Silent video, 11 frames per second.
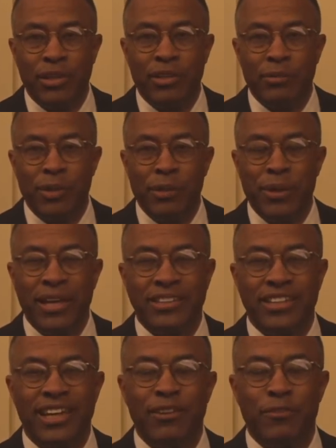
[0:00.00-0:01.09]
Hill and maybe
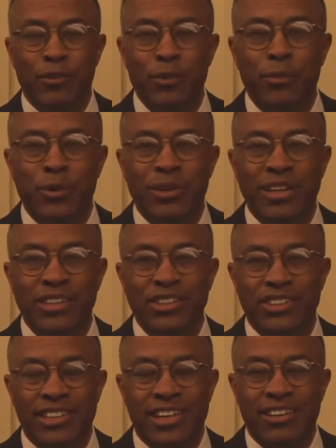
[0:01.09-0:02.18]
educate a few more
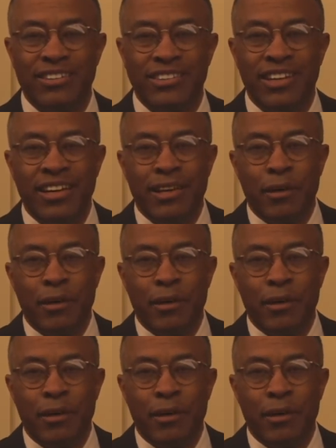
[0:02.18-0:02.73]
legislators